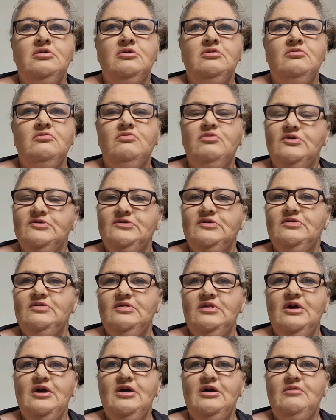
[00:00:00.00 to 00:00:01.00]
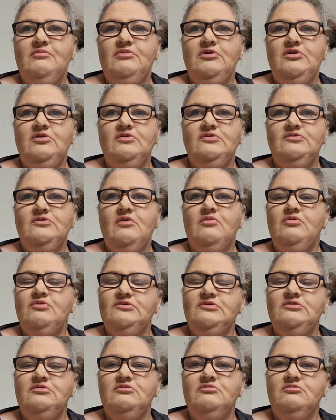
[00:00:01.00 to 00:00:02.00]
wasn't there because I
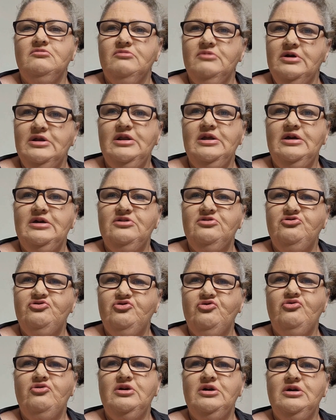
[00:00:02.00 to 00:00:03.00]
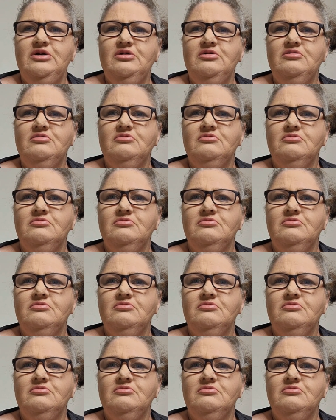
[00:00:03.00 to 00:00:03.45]
wasn't really enjoying